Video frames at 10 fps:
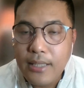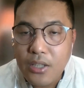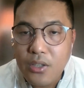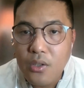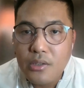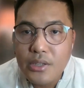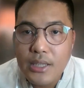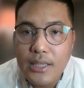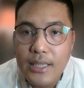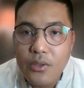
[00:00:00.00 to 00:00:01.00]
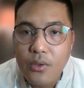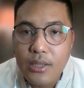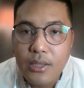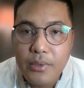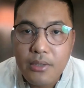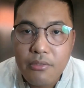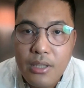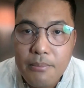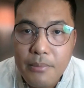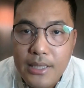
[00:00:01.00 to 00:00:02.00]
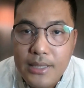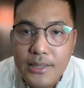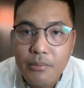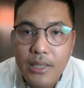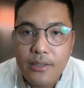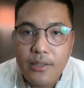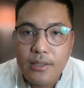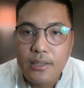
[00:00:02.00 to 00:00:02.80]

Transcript: technology, not only with the Philippines, but